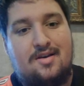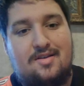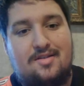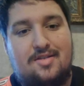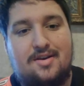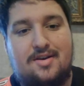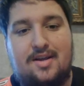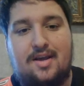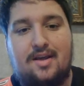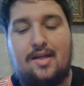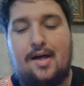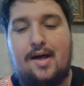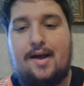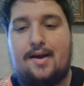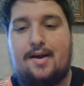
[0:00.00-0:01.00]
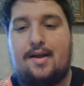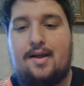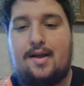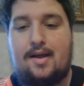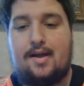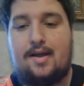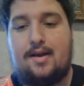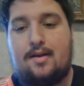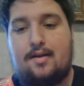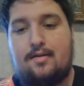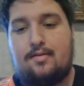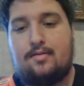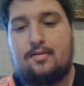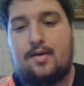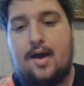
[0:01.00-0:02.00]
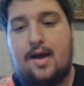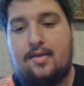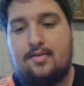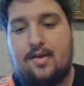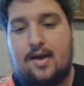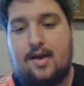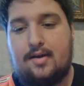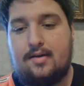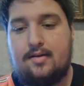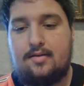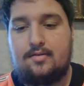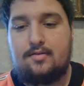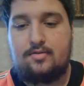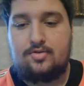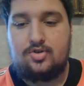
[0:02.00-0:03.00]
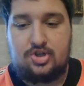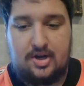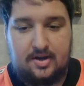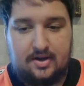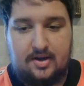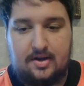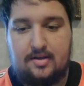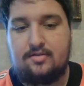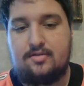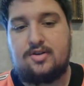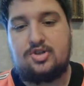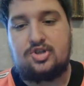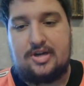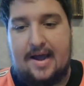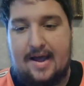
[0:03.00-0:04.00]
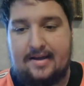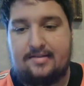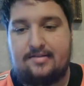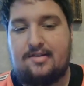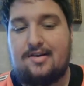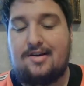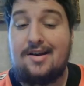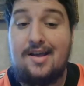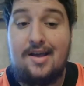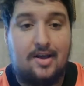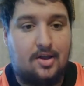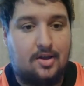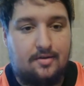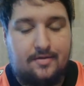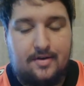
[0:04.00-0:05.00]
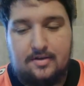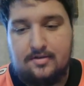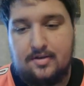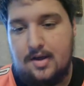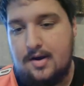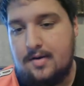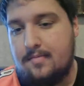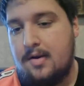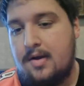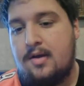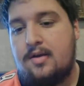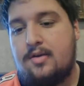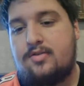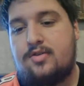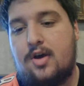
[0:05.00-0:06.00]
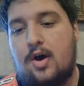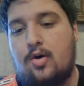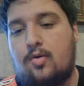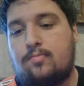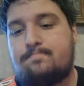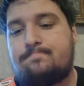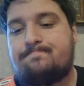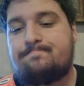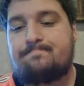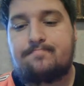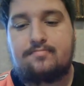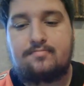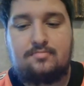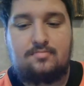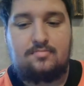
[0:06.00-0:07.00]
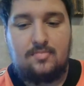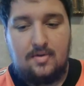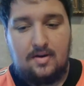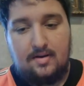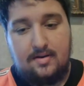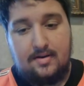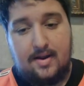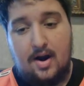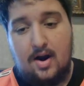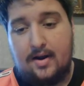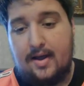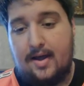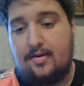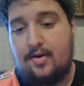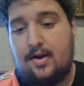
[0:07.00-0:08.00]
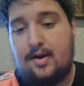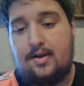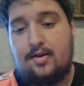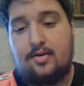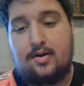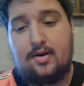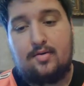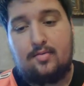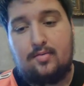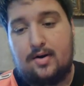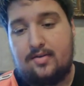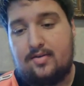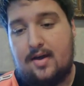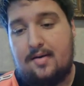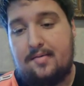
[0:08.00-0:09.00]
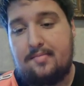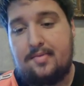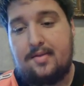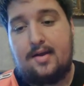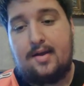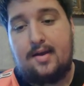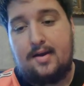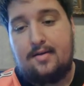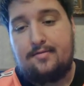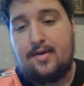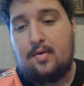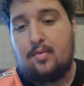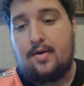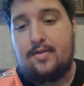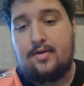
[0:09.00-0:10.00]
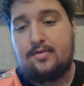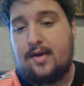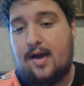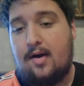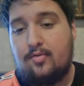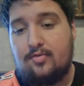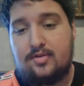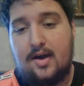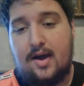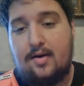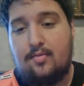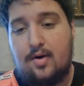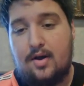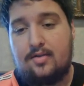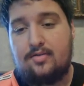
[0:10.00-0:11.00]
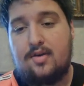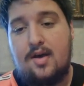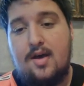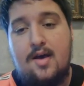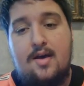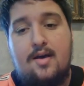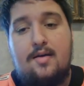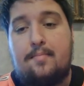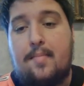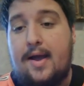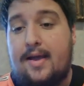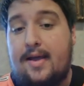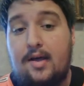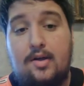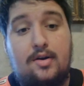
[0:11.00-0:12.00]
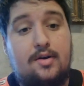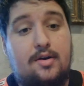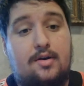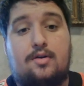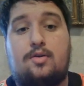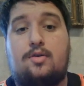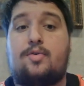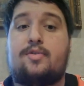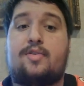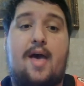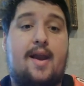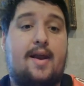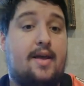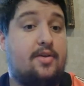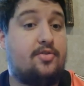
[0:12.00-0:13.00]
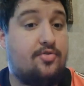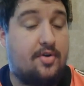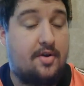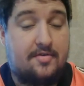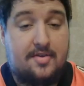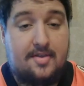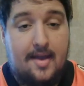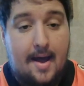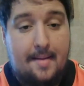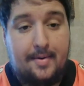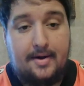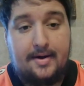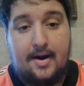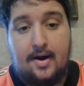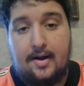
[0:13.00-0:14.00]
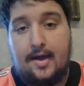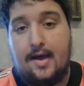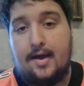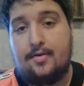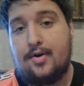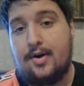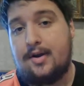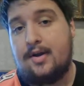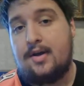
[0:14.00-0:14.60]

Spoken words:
the D line and guys like Jenkins and Jackson and Hill if he's in. So Derrick Henry, you're going to want to stop him. And if they run those outside runs, Mike Hilton, who has had a history of stopping Derrick Henry